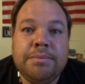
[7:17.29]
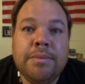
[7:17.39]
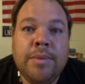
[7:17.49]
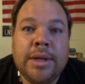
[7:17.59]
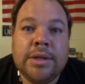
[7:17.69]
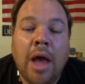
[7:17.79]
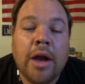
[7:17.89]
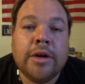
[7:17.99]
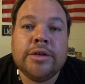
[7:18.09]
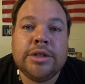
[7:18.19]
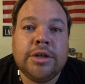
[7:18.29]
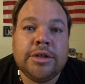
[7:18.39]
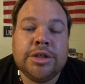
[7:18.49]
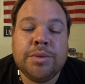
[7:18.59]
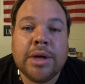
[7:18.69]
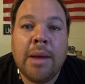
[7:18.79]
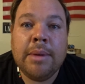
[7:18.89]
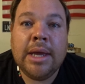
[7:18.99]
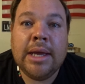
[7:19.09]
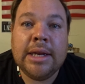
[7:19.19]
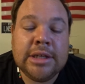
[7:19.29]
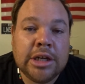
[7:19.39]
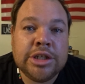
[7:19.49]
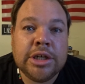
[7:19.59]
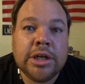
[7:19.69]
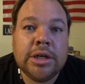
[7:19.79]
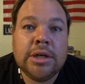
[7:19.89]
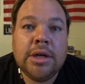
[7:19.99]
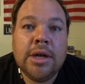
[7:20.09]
when doctors and nurses were coming in and touching her.